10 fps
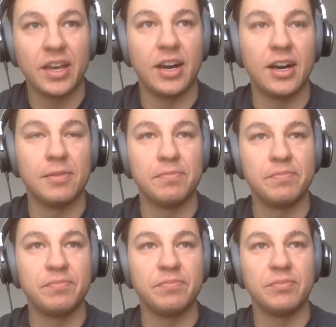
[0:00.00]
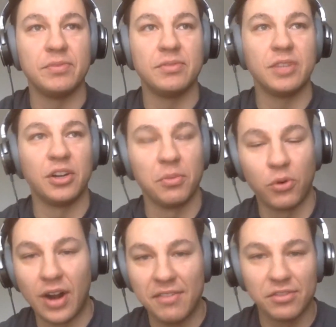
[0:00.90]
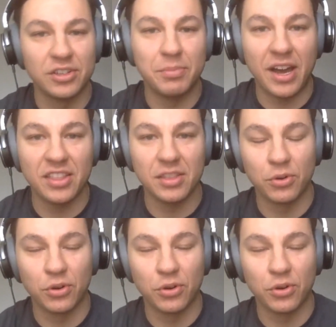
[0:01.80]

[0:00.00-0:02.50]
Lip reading: the more I've learned about it, the more